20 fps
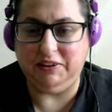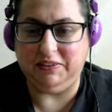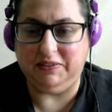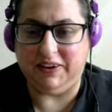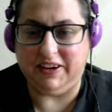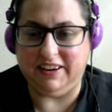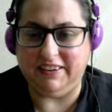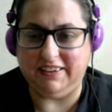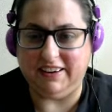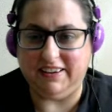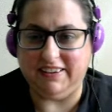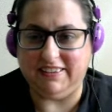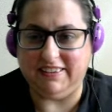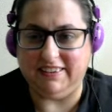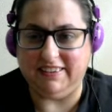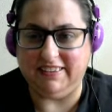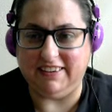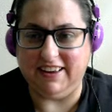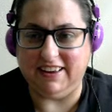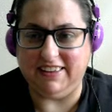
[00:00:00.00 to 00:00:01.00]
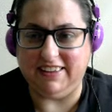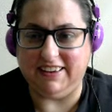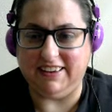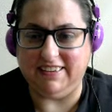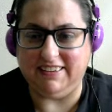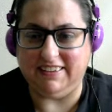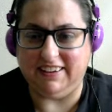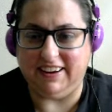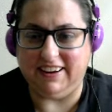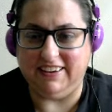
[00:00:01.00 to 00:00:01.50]
because I still say
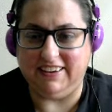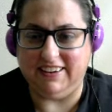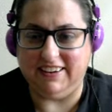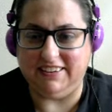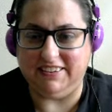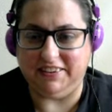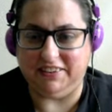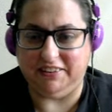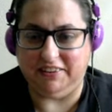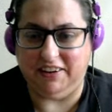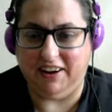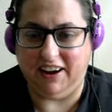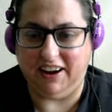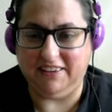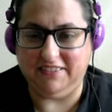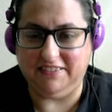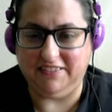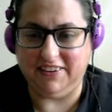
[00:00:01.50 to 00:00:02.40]
things like disk drive.